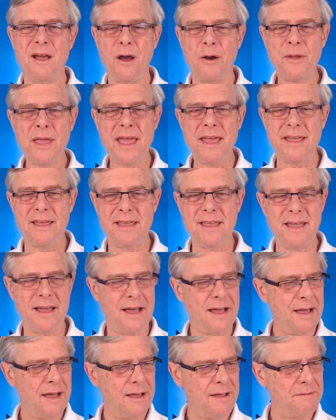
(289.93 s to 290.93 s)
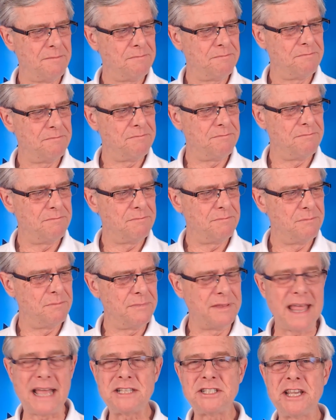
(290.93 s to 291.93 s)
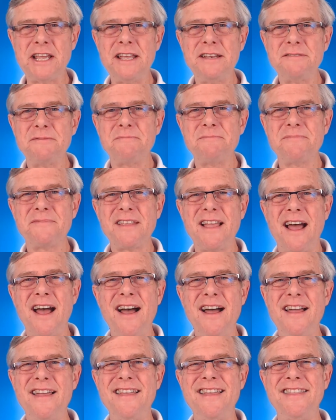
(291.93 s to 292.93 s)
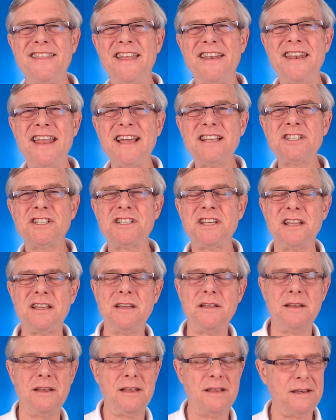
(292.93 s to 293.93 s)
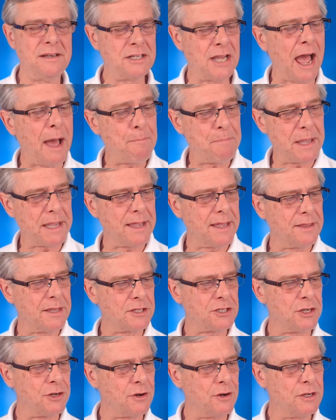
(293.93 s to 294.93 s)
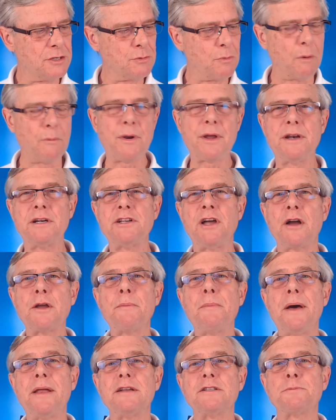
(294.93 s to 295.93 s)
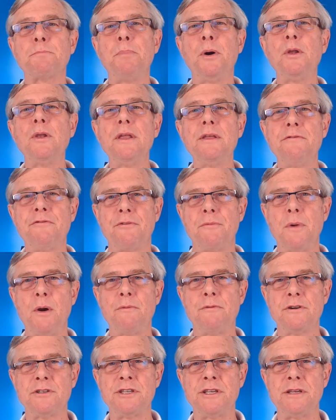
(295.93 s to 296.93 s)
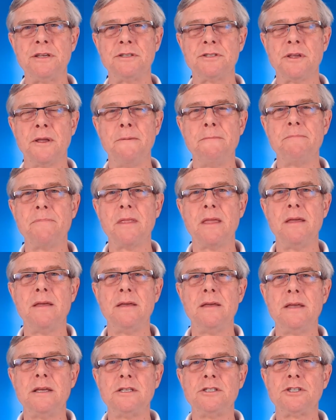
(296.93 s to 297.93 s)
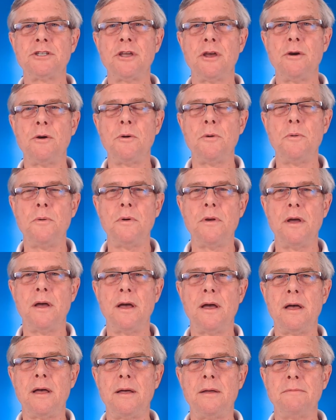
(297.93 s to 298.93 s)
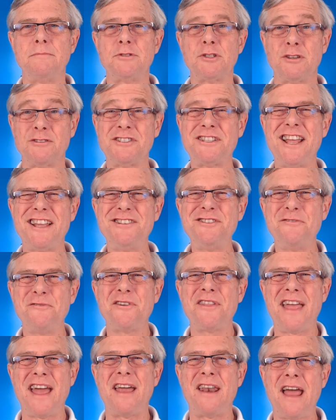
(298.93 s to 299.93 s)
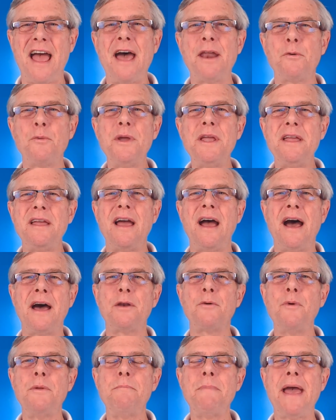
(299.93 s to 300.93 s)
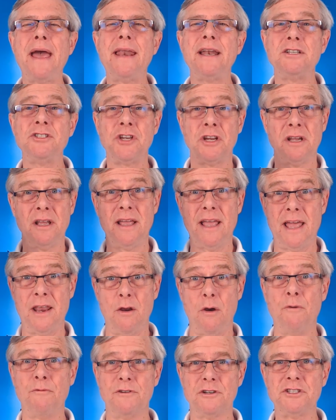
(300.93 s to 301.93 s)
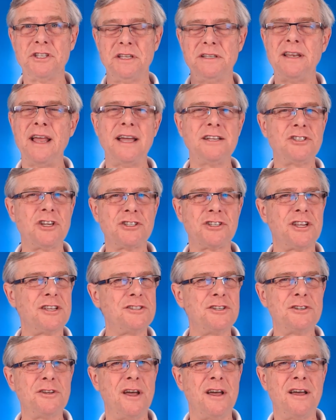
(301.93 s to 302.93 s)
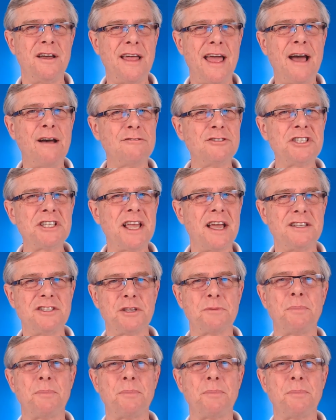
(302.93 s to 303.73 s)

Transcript: Okay, that's it. In the next topic in the series, what we're going to talk about is pulling from overseas. So stay tuned for that. How do we manage an not just a outside